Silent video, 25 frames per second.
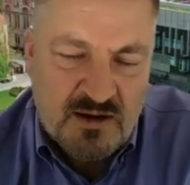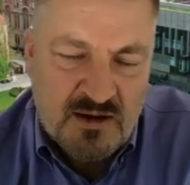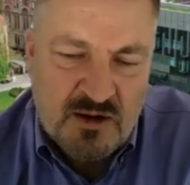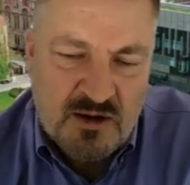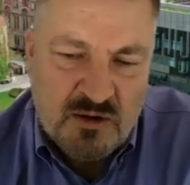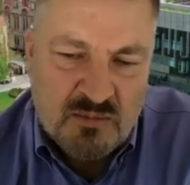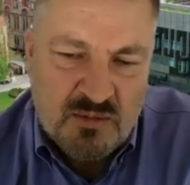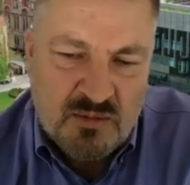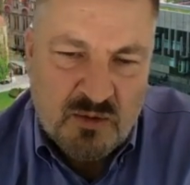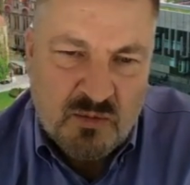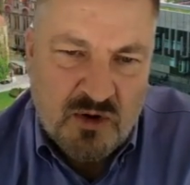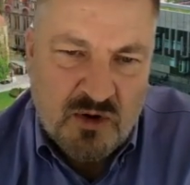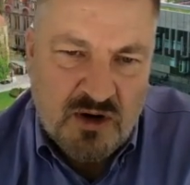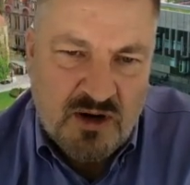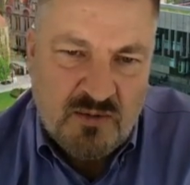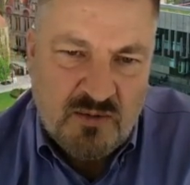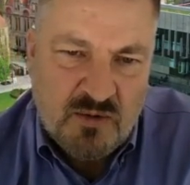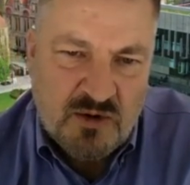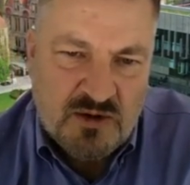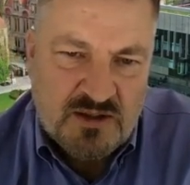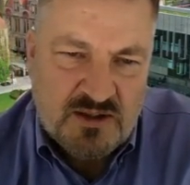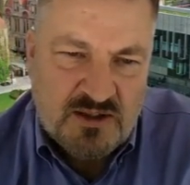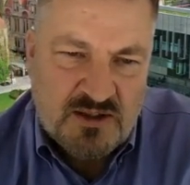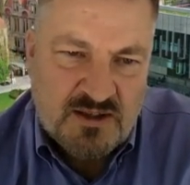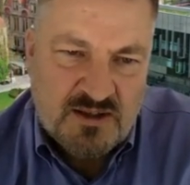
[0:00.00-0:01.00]
But what I
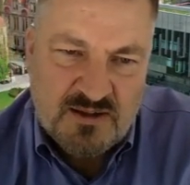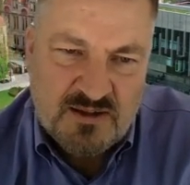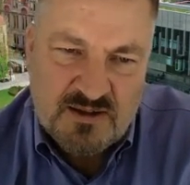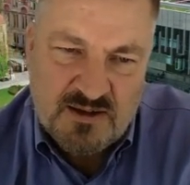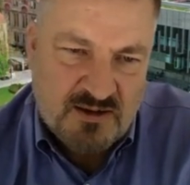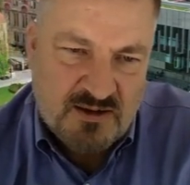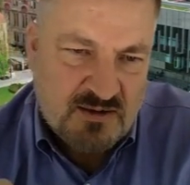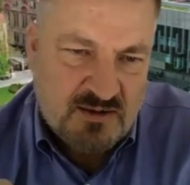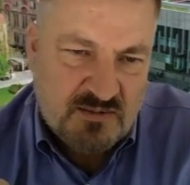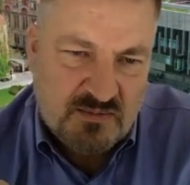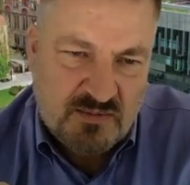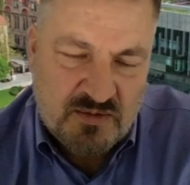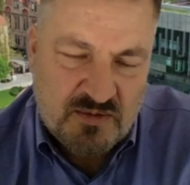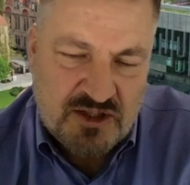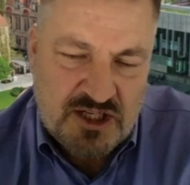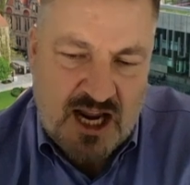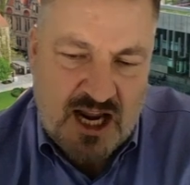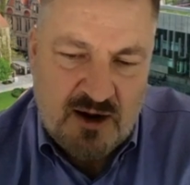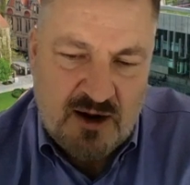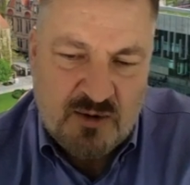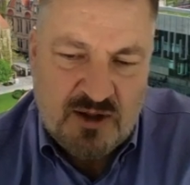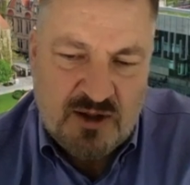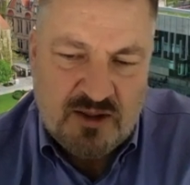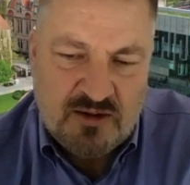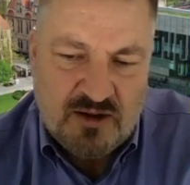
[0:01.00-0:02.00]
want to share
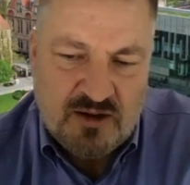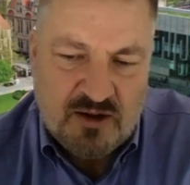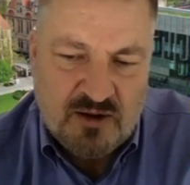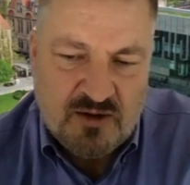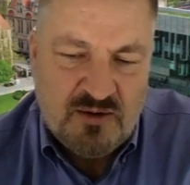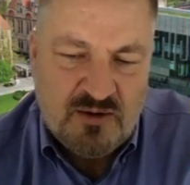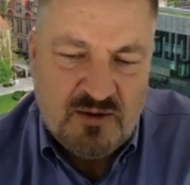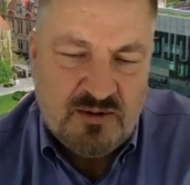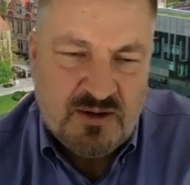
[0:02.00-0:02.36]
with you,